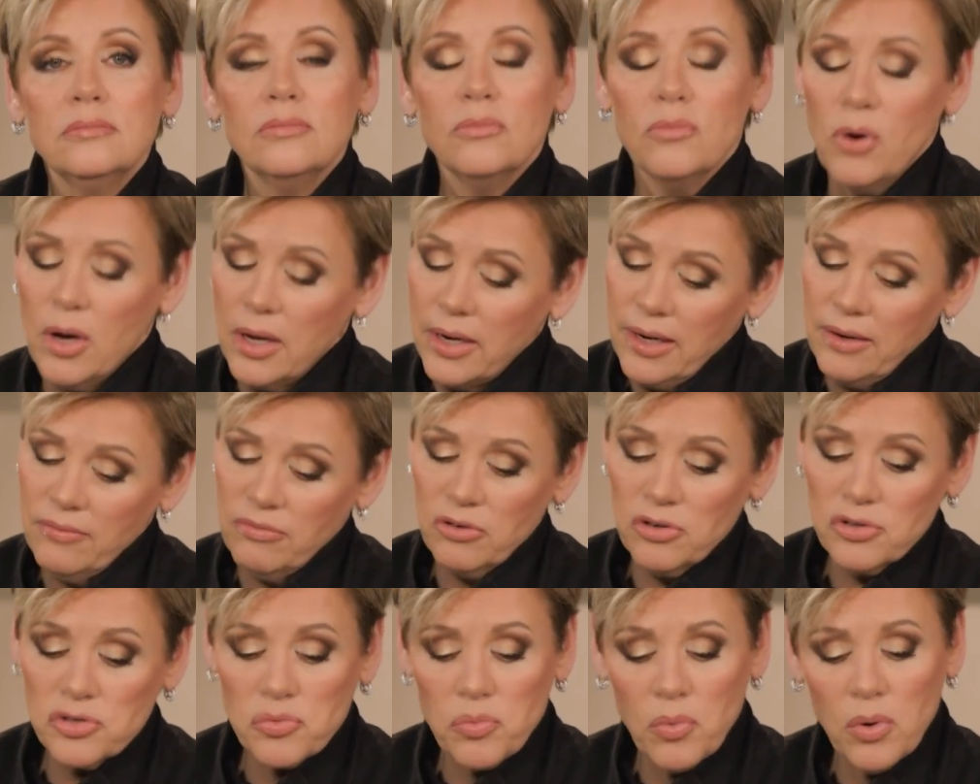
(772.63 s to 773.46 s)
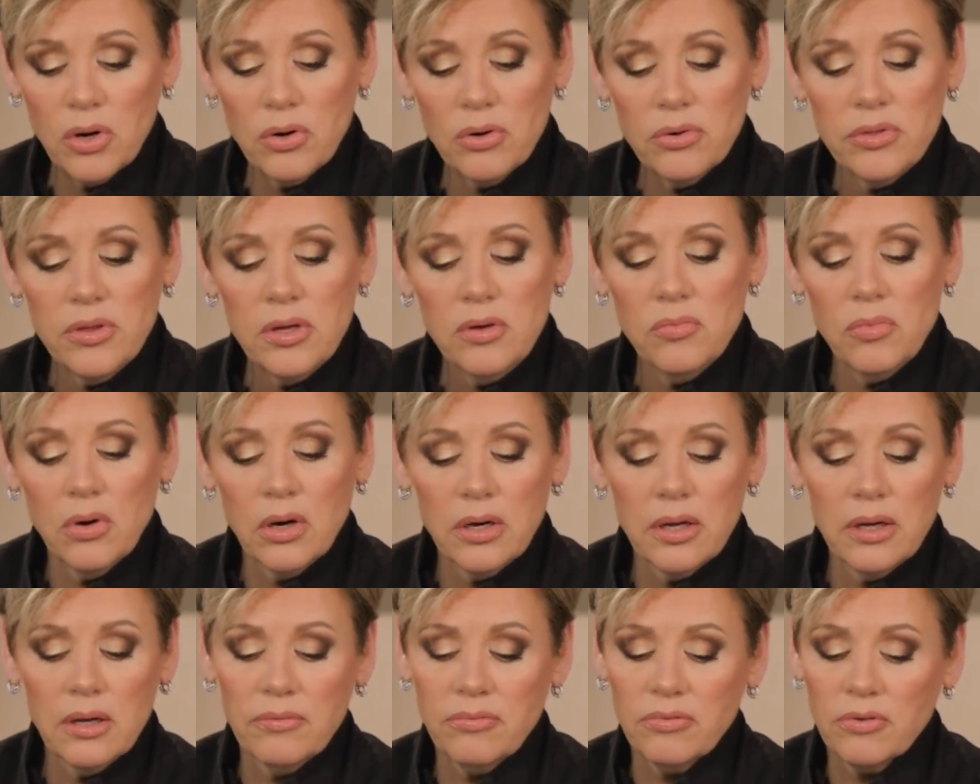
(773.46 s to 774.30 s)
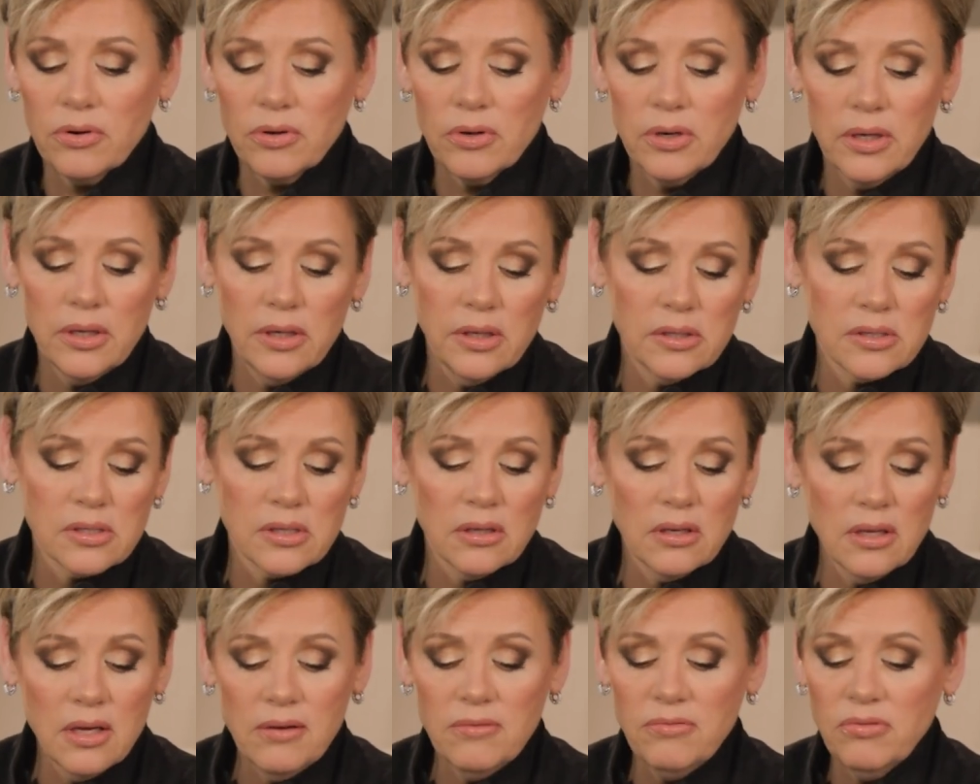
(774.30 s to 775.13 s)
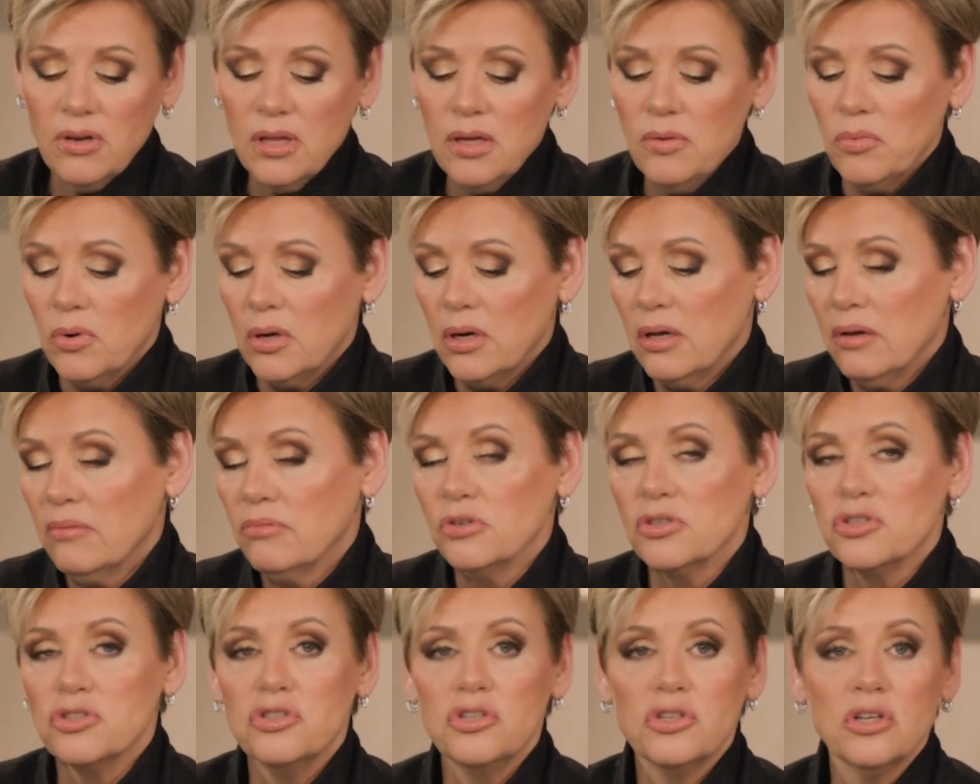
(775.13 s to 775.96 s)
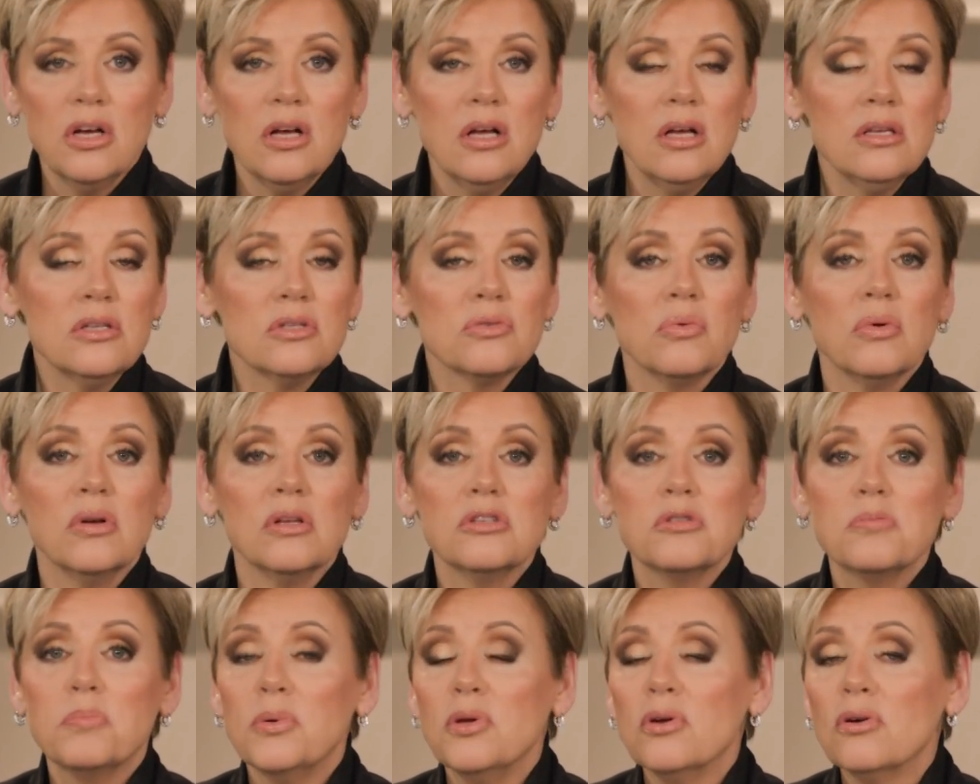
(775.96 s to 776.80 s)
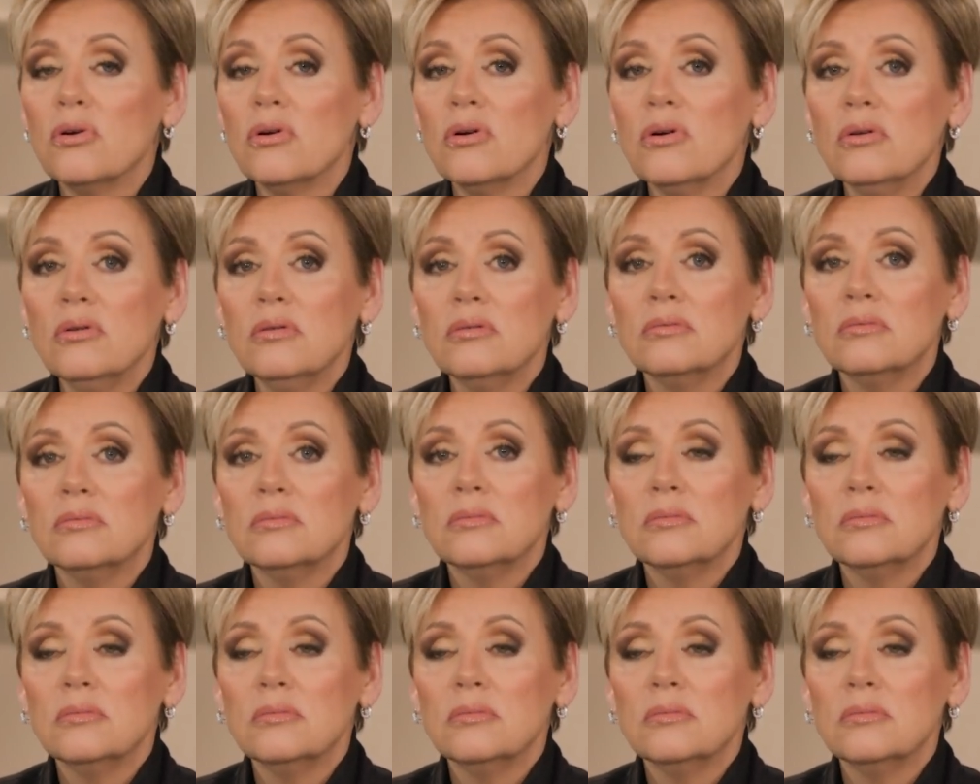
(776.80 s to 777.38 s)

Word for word: whatever is worthy, whatever is lovely, whatever is just, what's pure.